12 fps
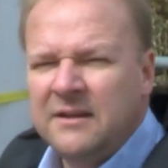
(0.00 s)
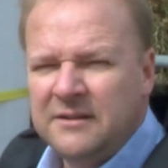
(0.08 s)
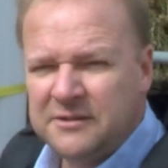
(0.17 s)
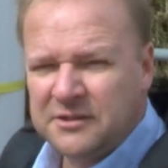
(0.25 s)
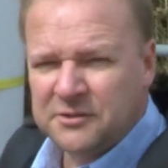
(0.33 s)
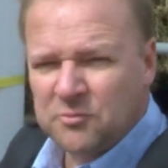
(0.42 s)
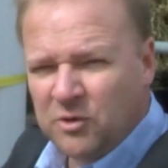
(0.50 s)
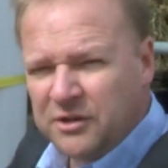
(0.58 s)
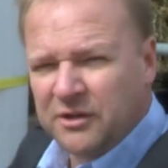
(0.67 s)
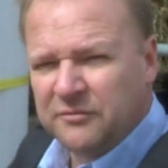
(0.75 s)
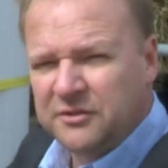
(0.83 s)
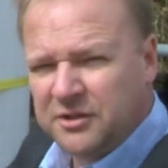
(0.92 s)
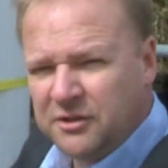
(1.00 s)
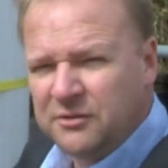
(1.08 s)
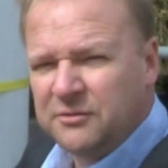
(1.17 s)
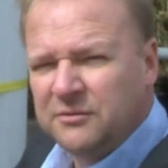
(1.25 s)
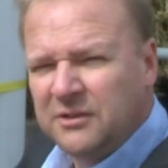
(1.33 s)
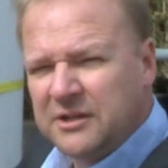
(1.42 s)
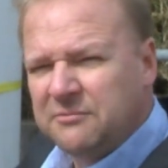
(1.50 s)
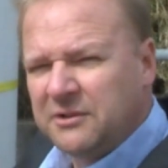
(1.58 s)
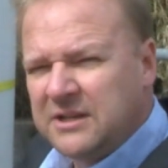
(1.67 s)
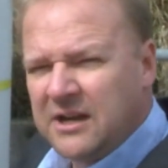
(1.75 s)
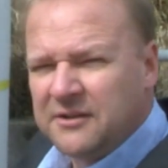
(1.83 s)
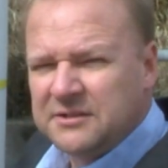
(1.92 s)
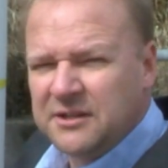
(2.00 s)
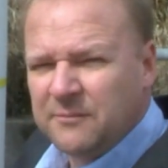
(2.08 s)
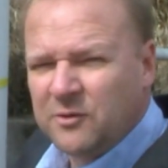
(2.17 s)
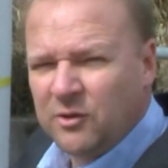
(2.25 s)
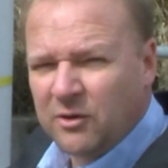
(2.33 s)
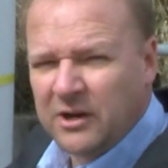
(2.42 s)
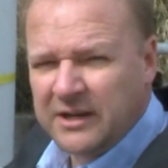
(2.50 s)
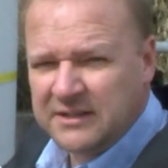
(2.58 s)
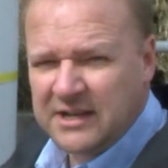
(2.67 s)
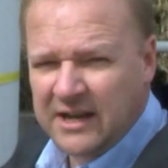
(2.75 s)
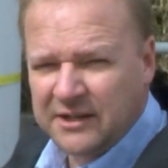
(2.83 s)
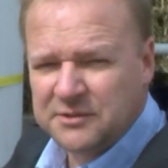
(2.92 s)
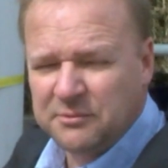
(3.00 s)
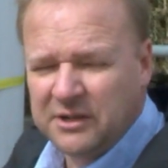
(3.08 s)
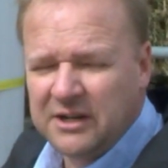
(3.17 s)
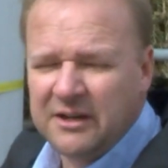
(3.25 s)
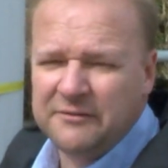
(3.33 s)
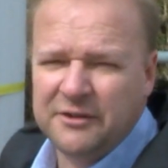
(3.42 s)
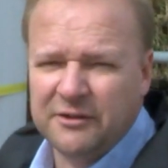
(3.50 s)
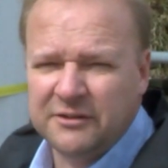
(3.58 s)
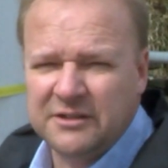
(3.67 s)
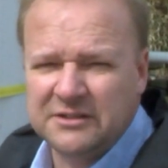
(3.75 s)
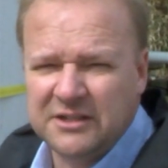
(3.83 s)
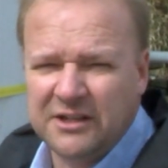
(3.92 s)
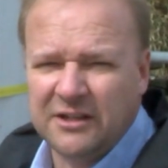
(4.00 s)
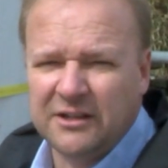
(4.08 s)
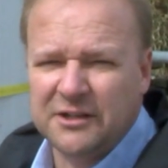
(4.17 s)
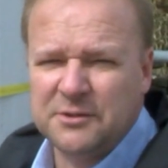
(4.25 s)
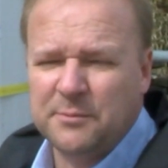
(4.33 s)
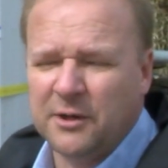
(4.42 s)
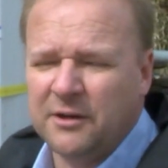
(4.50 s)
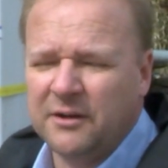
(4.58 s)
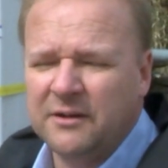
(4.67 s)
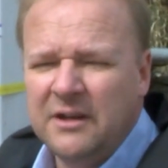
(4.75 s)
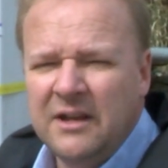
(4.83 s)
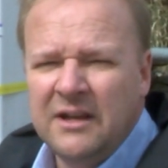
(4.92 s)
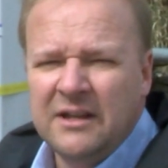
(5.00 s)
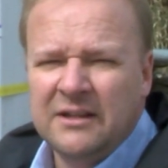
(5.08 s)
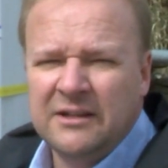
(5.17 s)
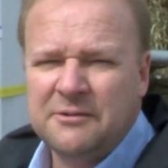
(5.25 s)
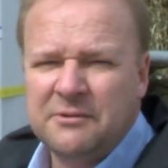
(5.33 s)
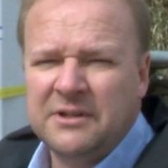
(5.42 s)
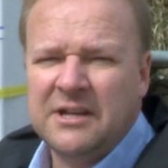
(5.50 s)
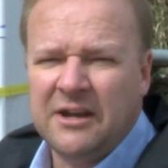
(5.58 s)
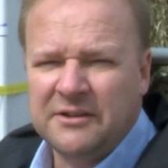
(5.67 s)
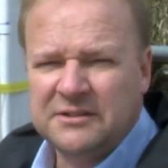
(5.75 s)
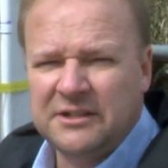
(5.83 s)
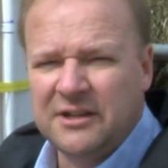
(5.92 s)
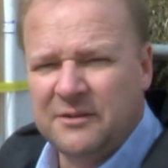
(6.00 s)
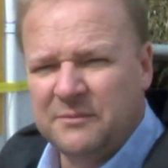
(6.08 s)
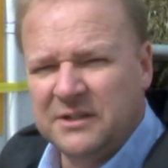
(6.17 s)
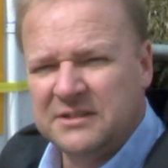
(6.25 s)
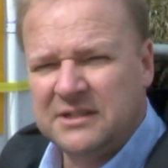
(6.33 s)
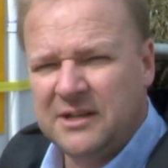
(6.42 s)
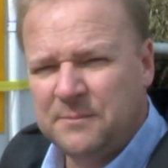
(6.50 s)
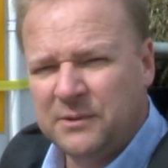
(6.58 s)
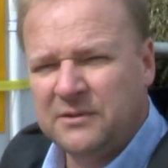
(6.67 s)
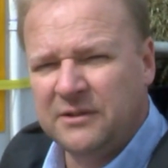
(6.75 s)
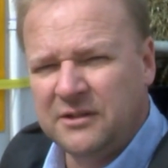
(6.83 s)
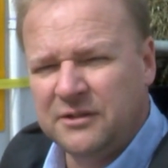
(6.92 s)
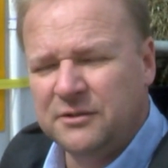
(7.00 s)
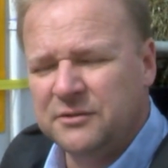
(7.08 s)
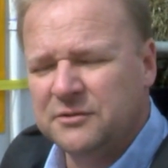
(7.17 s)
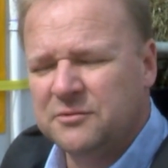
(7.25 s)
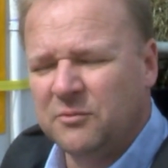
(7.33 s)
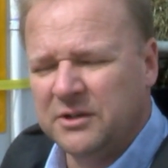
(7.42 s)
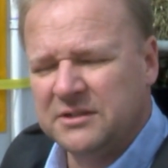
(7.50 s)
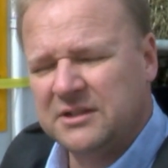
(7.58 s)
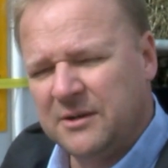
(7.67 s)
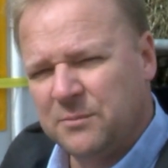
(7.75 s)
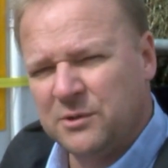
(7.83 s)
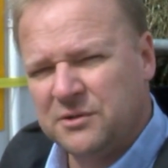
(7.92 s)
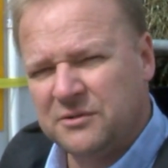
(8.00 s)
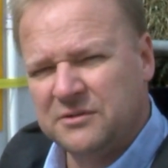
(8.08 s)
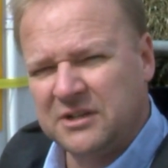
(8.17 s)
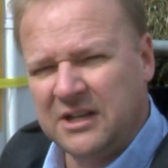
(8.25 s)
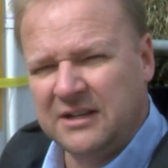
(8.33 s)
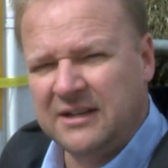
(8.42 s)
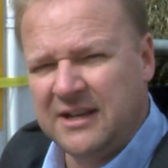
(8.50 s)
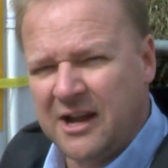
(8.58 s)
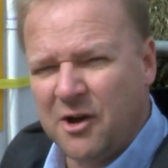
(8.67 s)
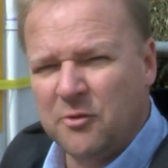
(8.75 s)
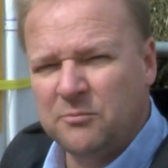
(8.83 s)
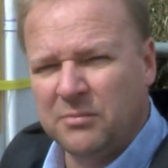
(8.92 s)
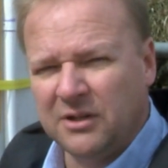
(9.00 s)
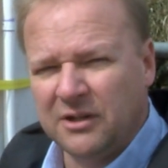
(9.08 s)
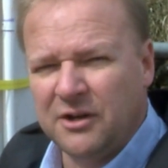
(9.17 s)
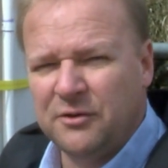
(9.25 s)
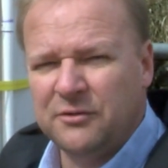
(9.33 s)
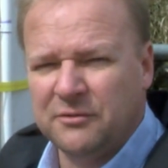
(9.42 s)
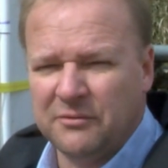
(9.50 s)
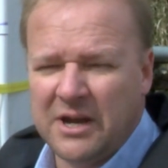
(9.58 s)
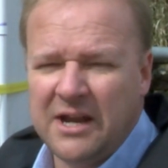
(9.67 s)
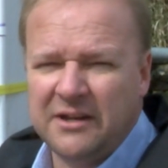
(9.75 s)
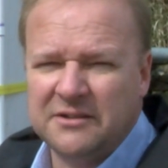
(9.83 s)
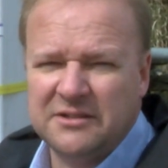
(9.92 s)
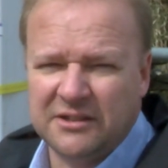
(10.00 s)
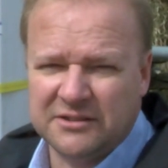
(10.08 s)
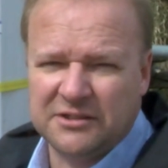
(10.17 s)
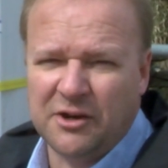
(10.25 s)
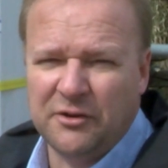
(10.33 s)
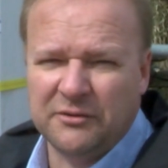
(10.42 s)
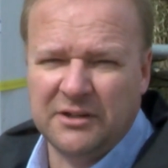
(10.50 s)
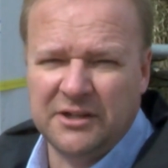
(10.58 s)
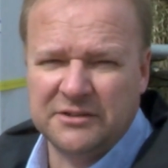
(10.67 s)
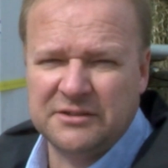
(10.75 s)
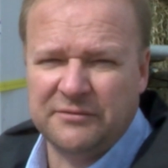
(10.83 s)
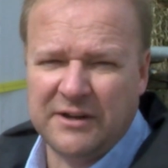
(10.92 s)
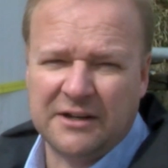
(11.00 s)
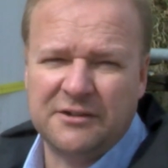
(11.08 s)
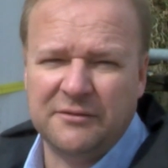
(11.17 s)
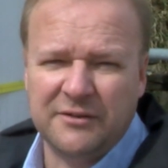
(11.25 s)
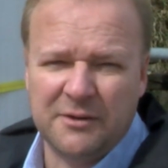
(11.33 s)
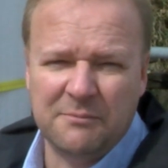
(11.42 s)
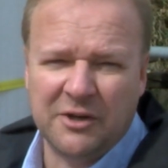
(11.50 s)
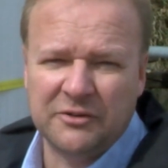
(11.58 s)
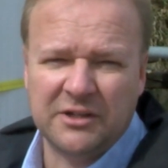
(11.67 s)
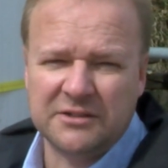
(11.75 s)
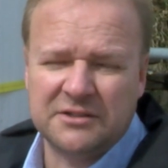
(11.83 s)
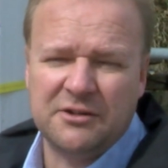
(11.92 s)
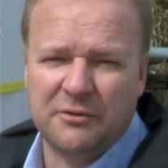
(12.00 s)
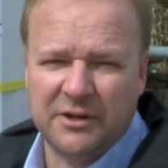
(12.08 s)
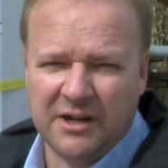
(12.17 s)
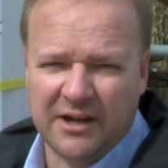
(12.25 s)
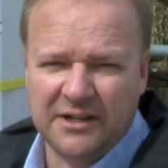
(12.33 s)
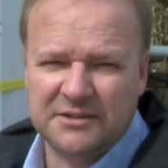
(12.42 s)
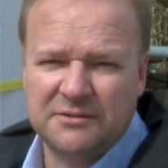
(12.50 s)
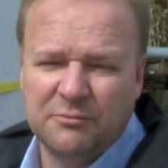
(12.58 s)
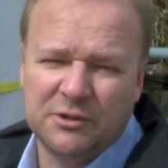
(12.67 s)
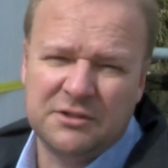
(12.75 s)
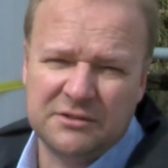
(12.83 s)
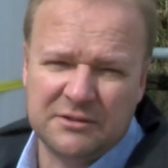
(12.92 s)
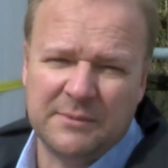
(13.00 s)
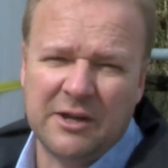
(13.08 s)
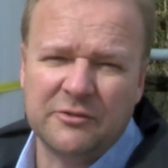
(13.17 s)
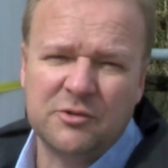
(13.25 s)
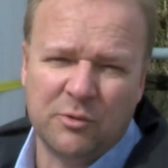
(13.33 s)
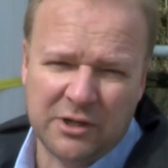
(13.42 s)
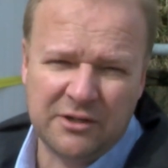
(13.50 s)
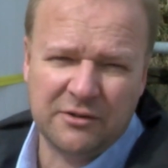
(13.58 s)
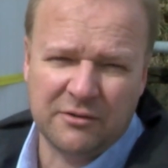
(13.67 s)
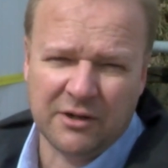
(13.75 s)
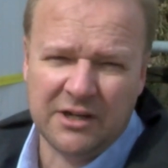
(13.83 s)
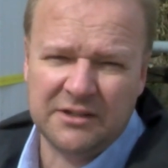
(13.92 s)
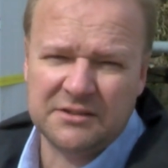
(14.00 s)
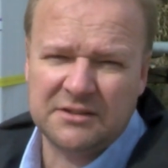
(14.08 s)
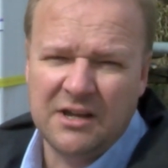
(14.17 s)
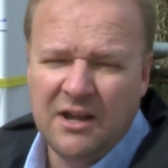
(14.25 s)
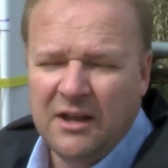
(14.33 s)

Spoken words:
This is one of 2 liquid calcium chloride tanks we have here at the City of Lynchburg. Liquid calcium is typically used once temperatures get down below the range that salt is effective at melting snow and ice, which is about 20 degrees.